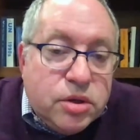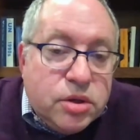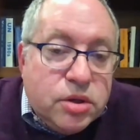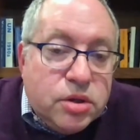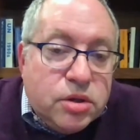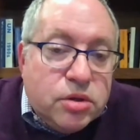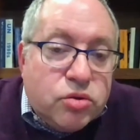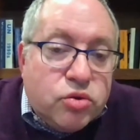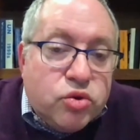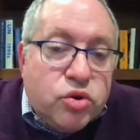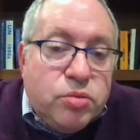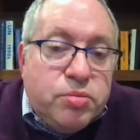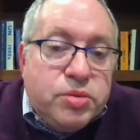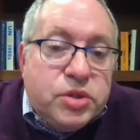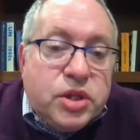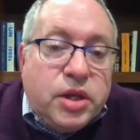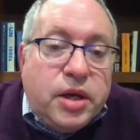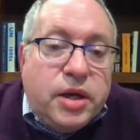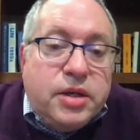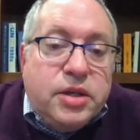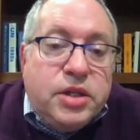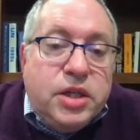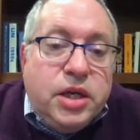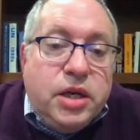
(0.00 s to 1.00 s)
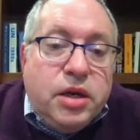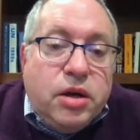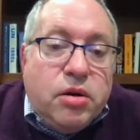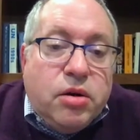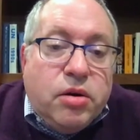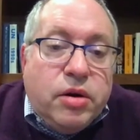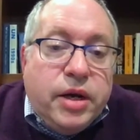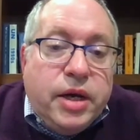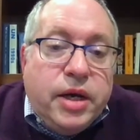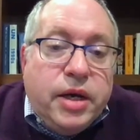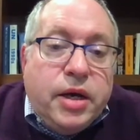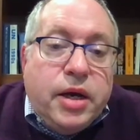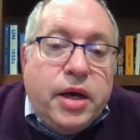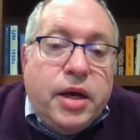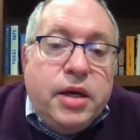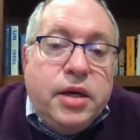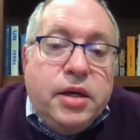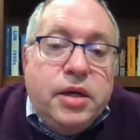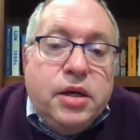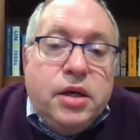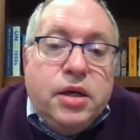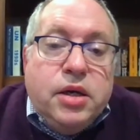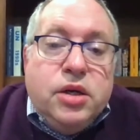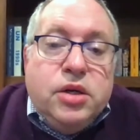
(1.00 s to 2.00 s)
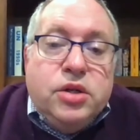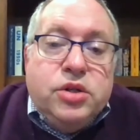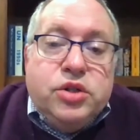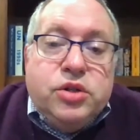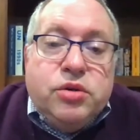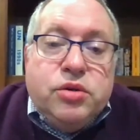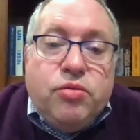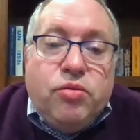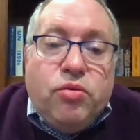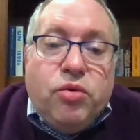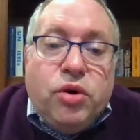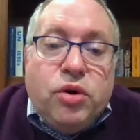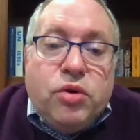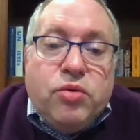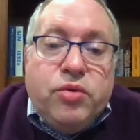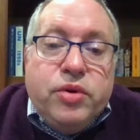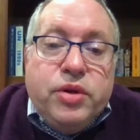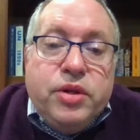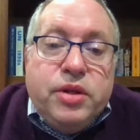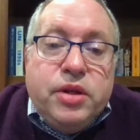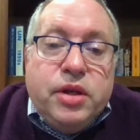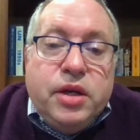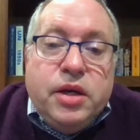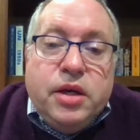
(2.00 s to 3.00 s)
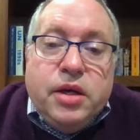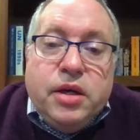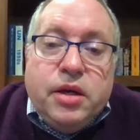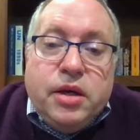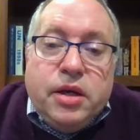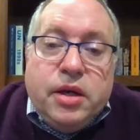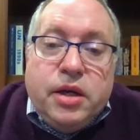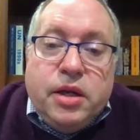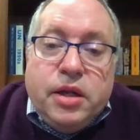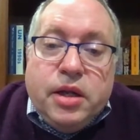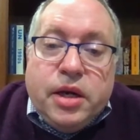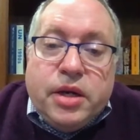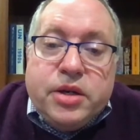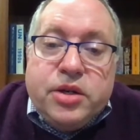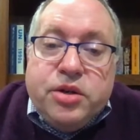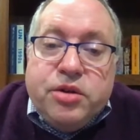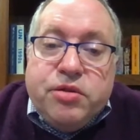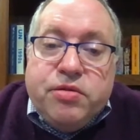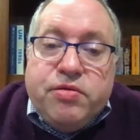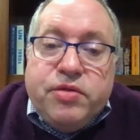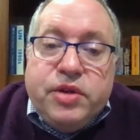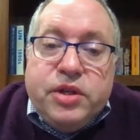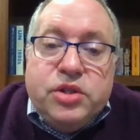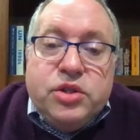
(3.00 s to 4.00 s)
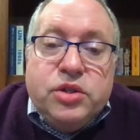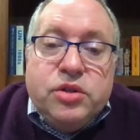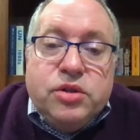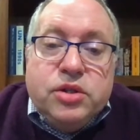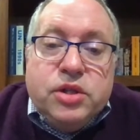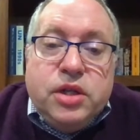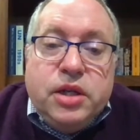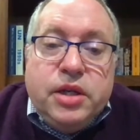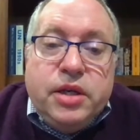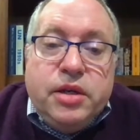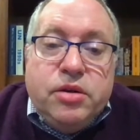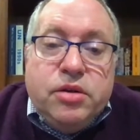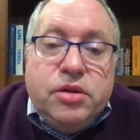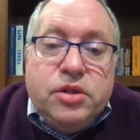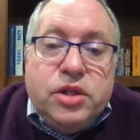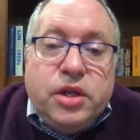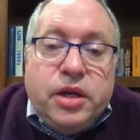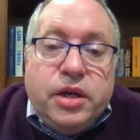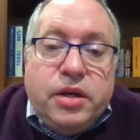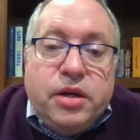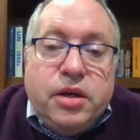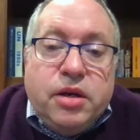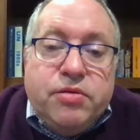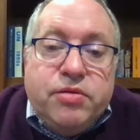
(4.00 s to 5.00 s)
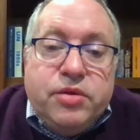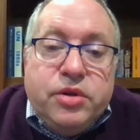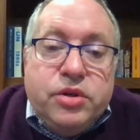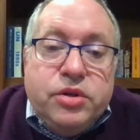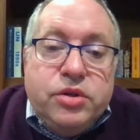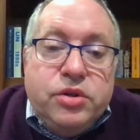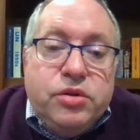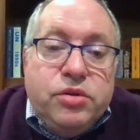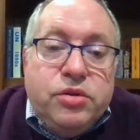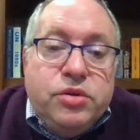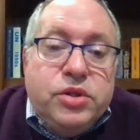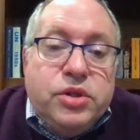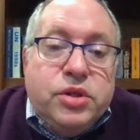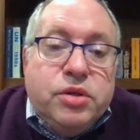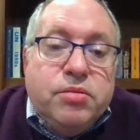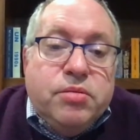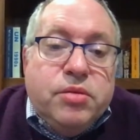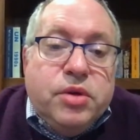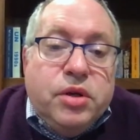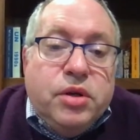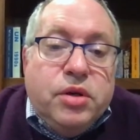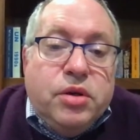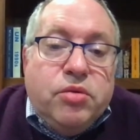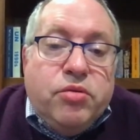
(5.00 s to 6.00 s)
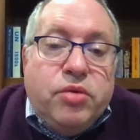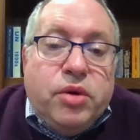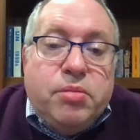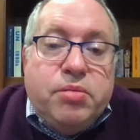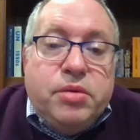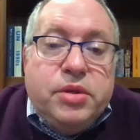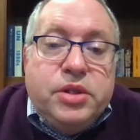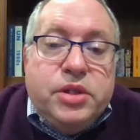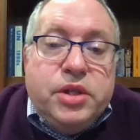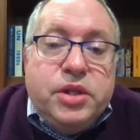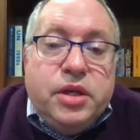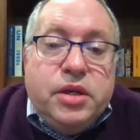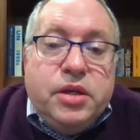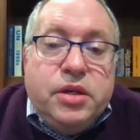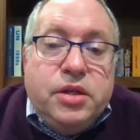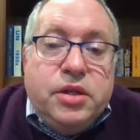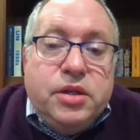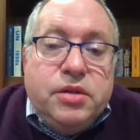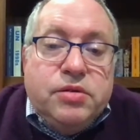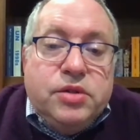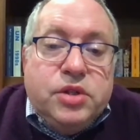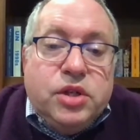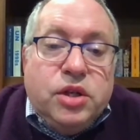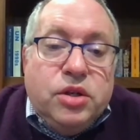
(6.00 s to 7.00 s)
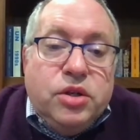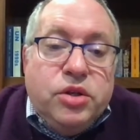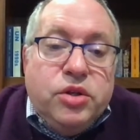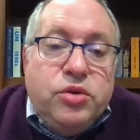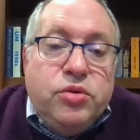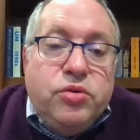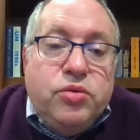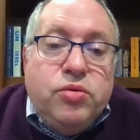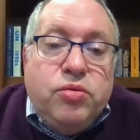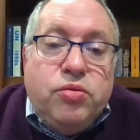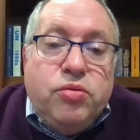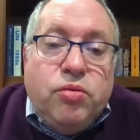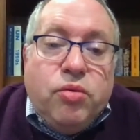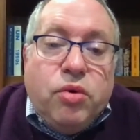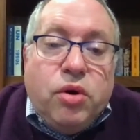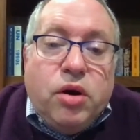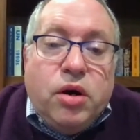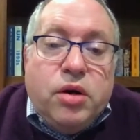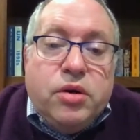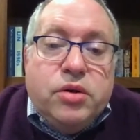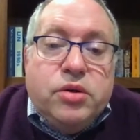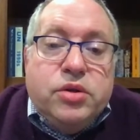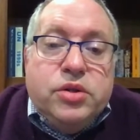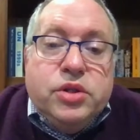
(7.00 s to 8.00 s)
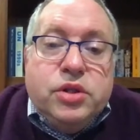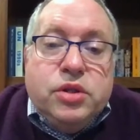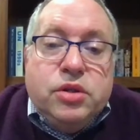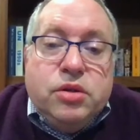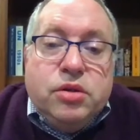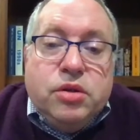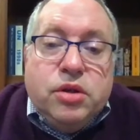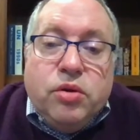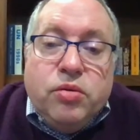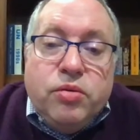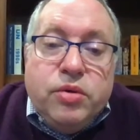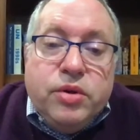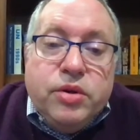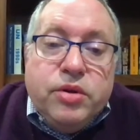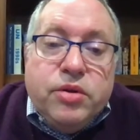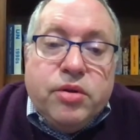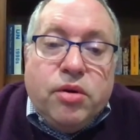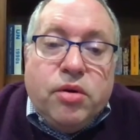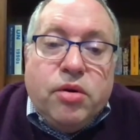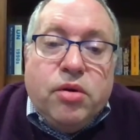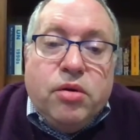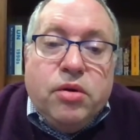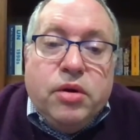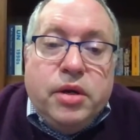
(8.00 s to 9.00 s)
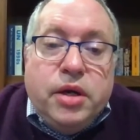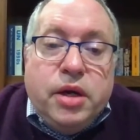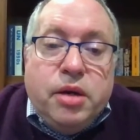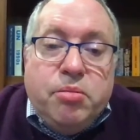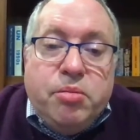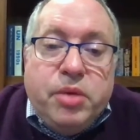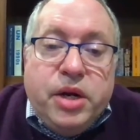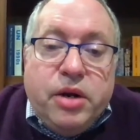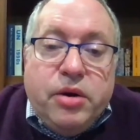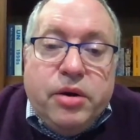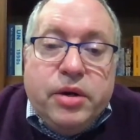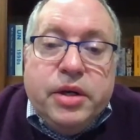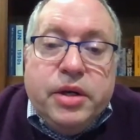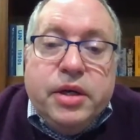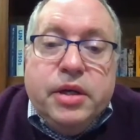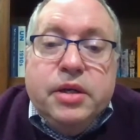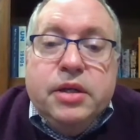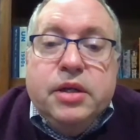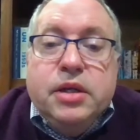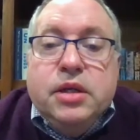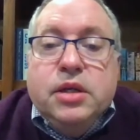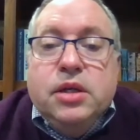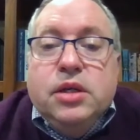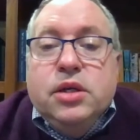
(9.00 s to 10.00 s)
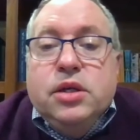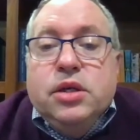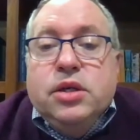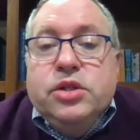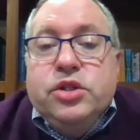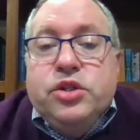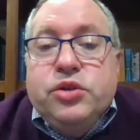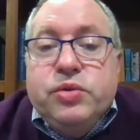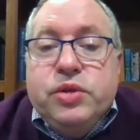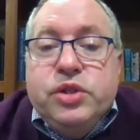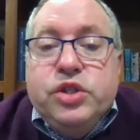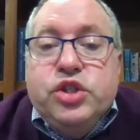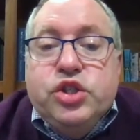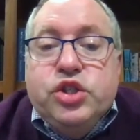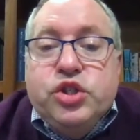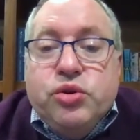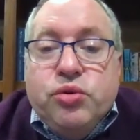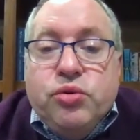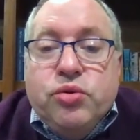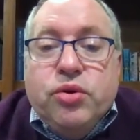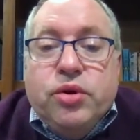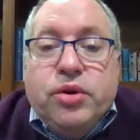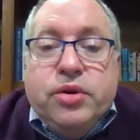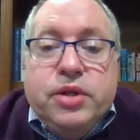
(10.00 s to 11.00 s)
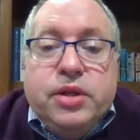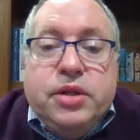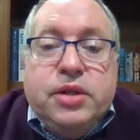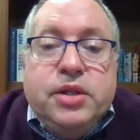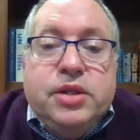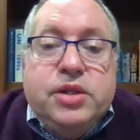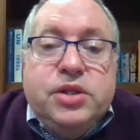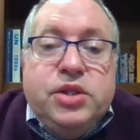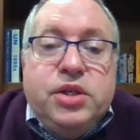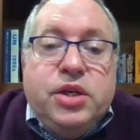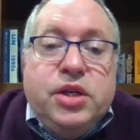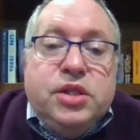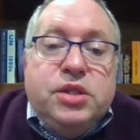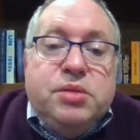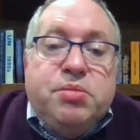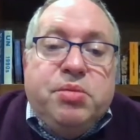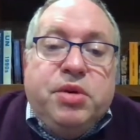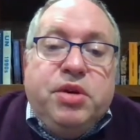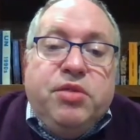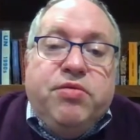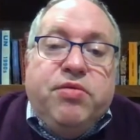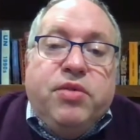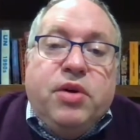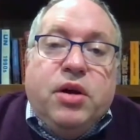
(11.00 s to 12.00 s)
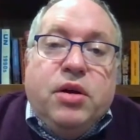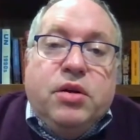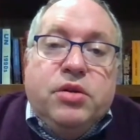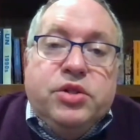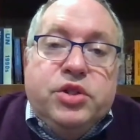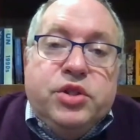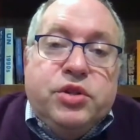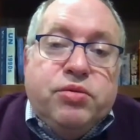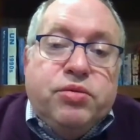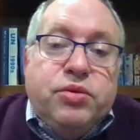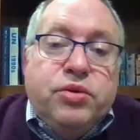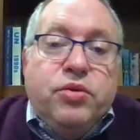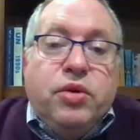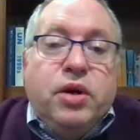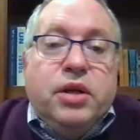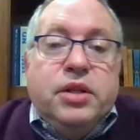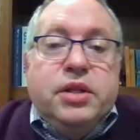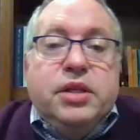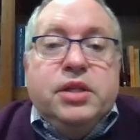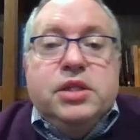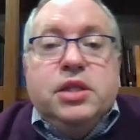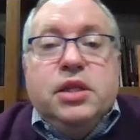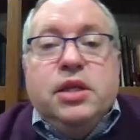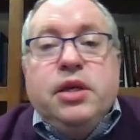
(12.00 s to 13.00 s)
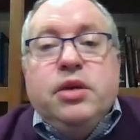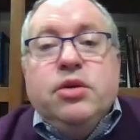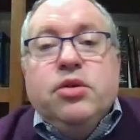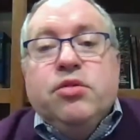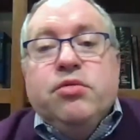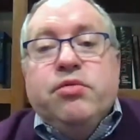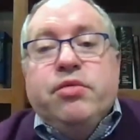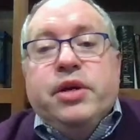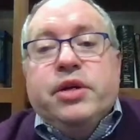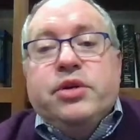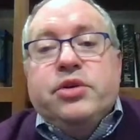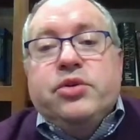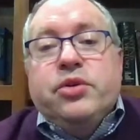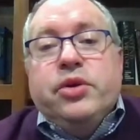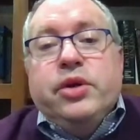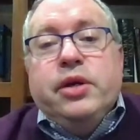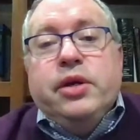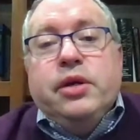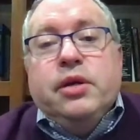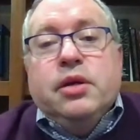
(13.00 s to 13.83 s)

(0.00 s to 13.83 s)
Groups like TRAA should work with elected officials, leaders like Governor Newsom, Representatives Liu, Waters, Lowenthal, and Berrigan, to ensure that the CSB follows through on this legal victory,